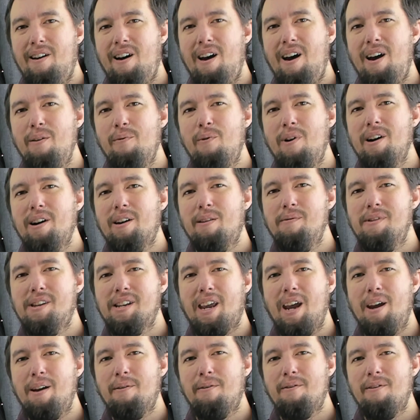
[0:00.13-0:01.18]
Hi, and welcome to
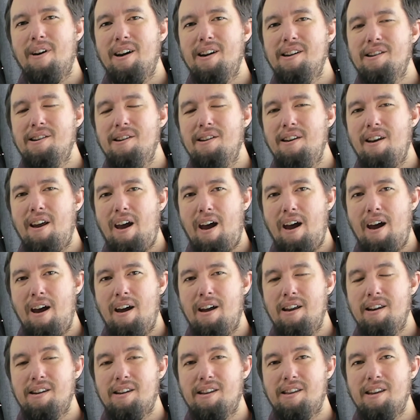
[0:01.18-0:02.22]
Game Creation.
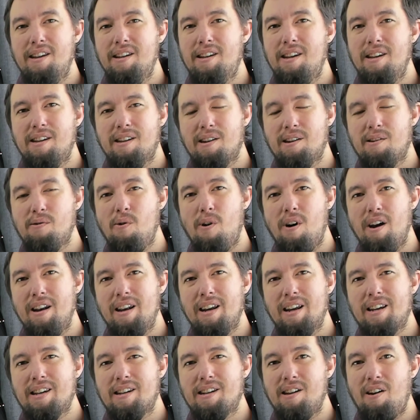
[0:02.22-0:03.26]
And this is quite an
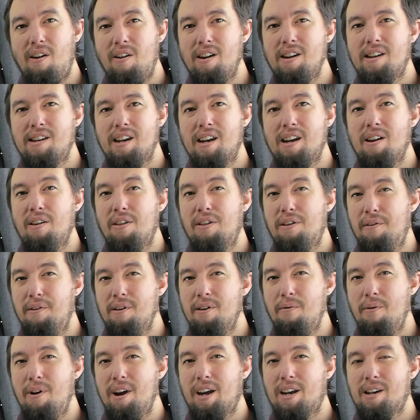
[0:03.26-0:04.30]
exciting
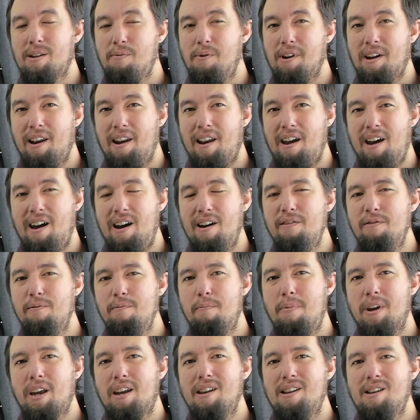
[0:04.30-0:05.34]
three weeks we're going to have
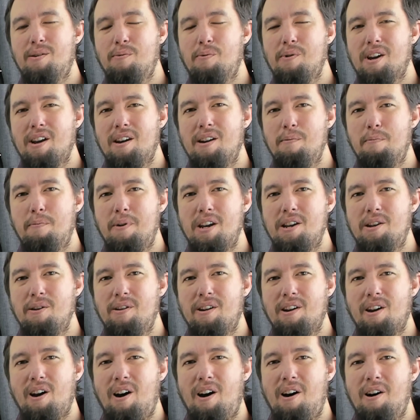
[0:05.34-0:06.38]
because we're going to be
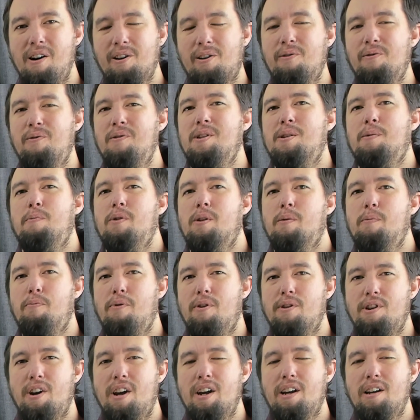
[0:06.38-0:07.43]
doing our Christmas
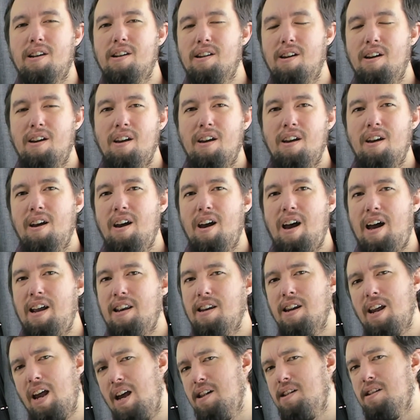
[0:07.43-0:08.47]
project.
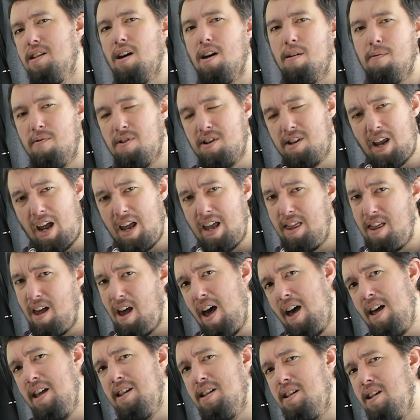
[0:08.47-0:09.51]
And yes, I say
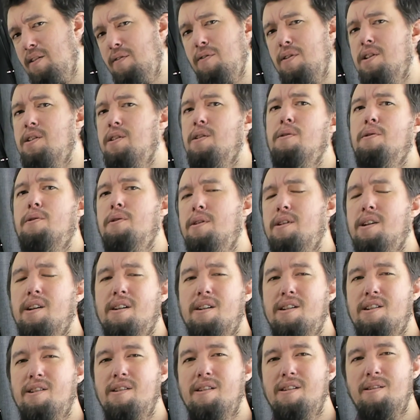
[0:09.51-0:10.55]
that as if it's a
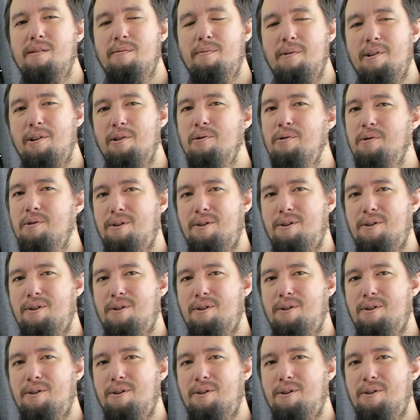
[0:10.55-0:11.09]
tradition, but all